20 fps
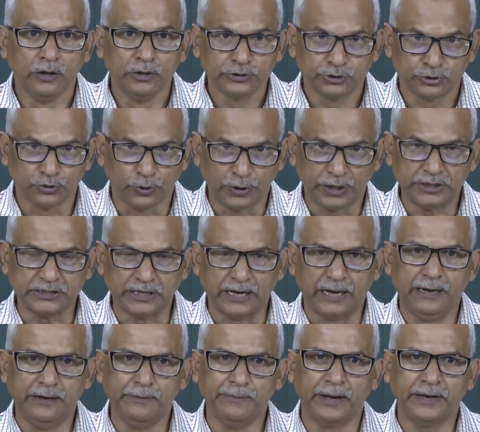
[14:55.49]
storage
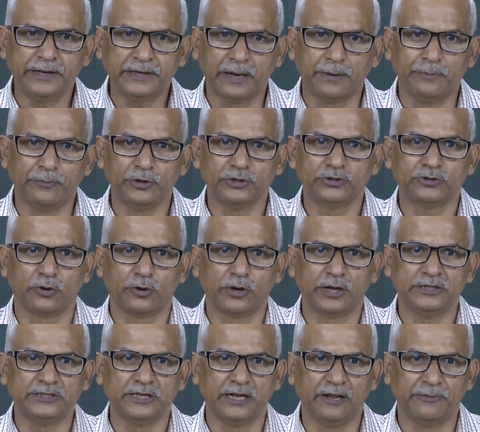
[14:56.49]
element, temporary
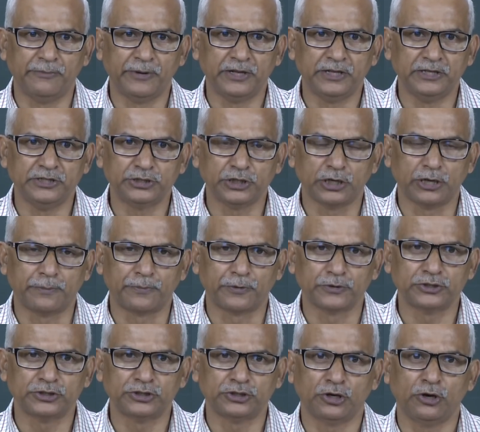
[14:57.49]
storage element inside the
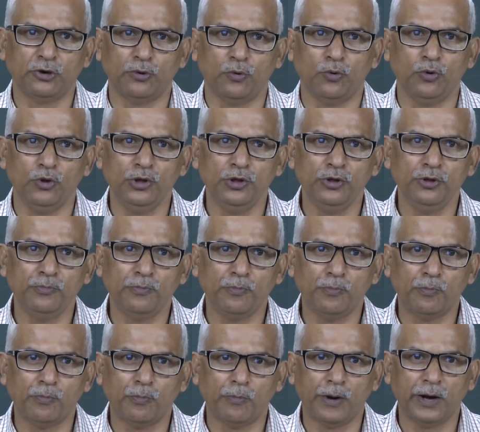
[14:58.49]
processor, we
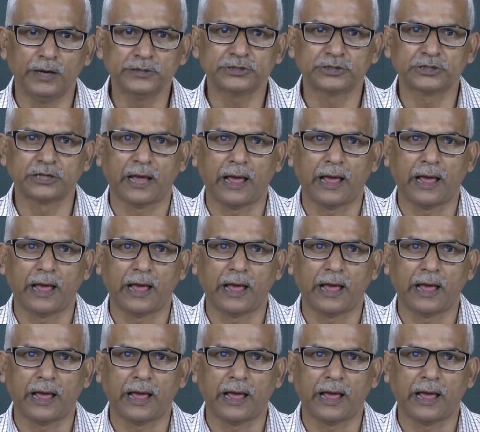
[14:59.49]
must